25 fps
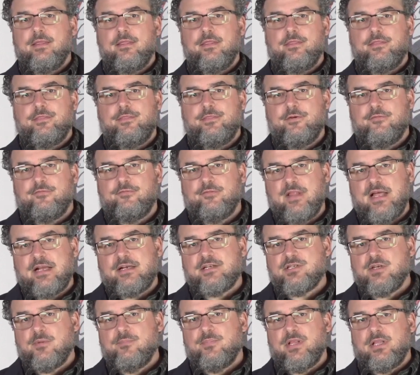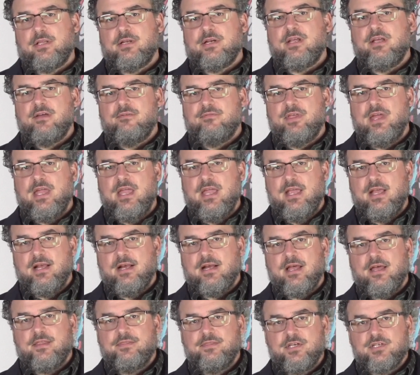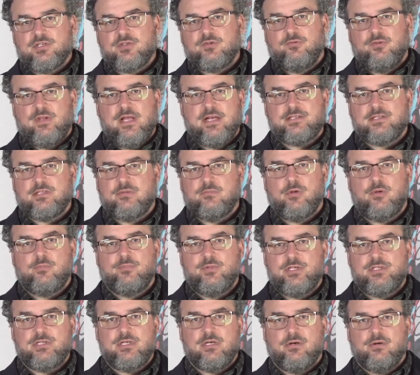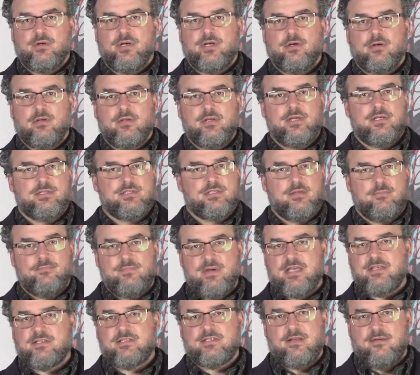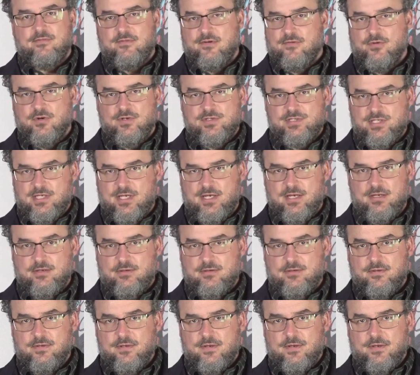The flexibility of the ink on this flexible material is the best I've ever seen.